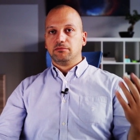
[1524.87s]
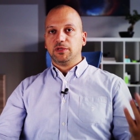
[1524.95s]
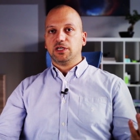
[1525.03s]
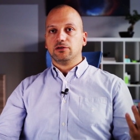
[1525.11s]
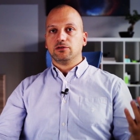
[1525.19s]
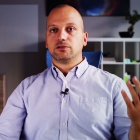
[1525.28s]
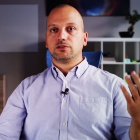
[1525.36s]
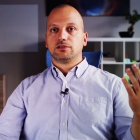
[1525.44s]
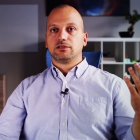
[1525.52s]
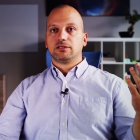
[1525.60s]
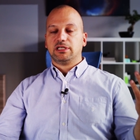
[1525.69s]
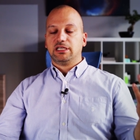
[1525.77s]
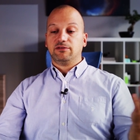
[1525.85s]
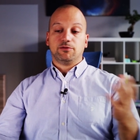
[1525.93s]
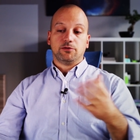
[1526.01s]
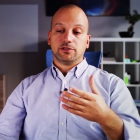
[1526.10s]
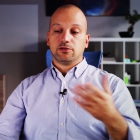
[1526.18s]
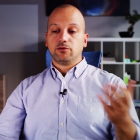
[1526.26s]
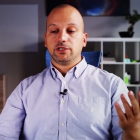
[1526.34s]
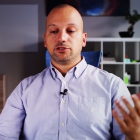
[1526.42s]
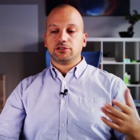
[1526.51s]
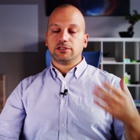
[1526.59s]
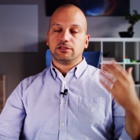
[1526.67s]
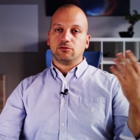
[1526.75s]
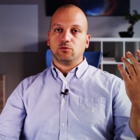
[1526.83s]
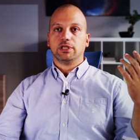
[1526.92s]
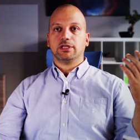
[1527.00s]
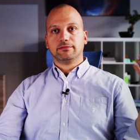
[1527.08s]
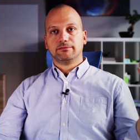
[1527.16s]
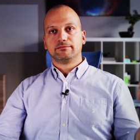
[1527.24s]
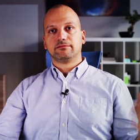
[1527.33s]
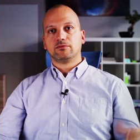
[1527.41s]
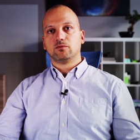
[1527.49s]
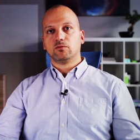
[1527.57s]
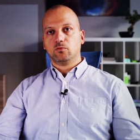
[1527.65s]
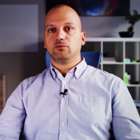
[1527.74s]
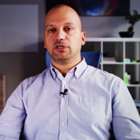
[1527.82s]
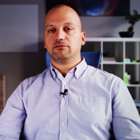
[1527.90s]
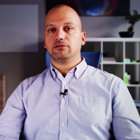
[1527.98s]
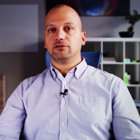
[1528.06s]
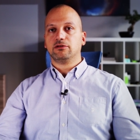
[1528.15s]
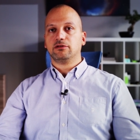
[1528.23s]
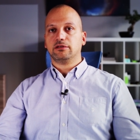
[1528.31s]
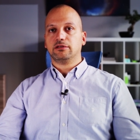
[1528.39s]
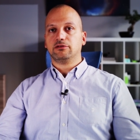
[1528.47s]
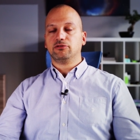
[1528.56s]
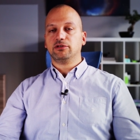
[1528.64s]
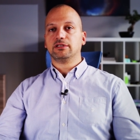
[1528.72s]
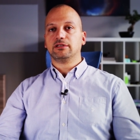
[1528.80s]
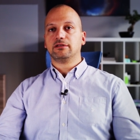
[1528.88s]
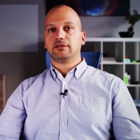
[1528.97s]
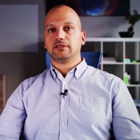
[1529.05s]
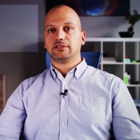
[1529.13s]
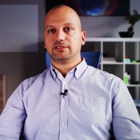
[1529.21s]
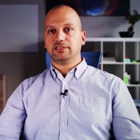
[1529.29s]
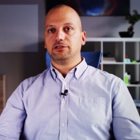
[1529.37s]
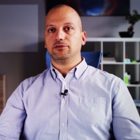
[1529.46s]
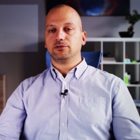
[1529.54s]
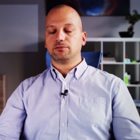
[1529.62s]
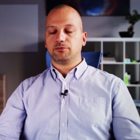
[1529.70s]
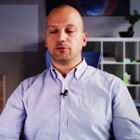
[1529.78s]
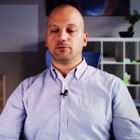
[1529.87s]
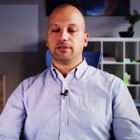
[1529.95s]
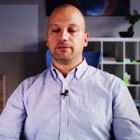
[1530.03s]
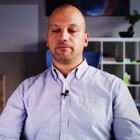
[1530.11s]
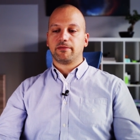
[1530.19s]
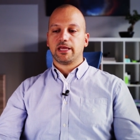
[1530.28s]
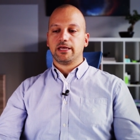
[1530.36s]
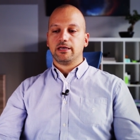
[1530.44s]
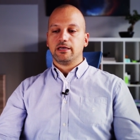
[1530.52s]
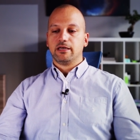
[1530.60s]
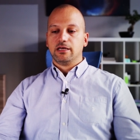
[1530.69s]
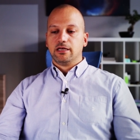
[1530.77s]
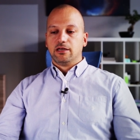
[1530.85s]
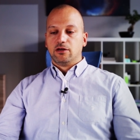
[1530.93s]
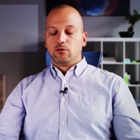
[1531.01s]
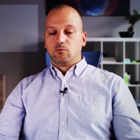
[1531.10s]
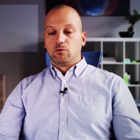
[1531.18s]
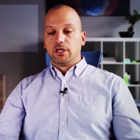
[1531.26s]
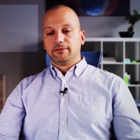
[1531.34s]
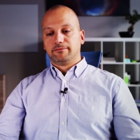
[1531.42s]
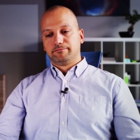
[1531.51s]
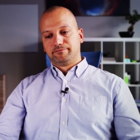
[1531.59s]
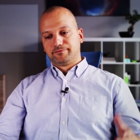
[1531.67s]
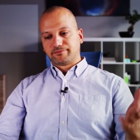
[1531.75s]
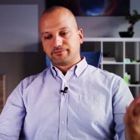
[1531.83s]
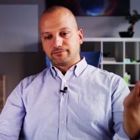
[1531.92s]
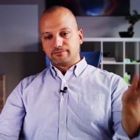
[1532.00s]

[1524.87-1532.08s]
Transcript: because if there is no heat shield, well, we have a, a real serious problem. Well,